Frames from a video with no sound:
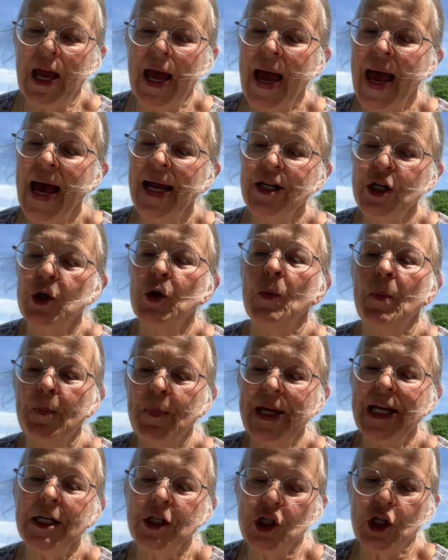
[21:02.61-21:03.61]
had to
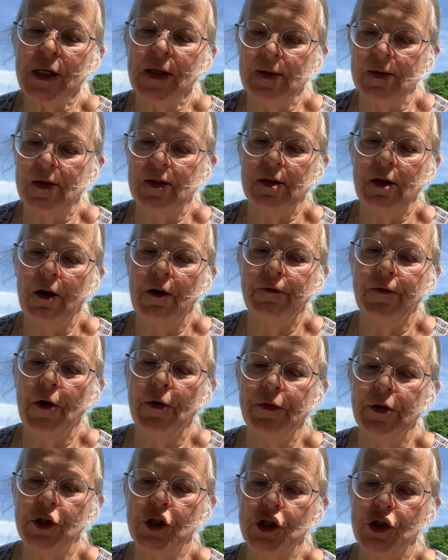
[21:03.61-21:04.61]
beach itself
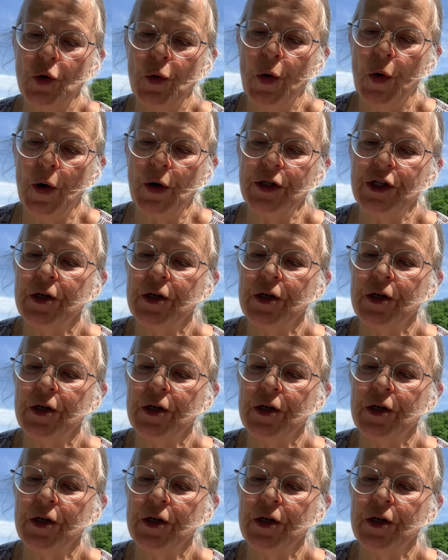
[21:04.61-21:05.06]
on the shore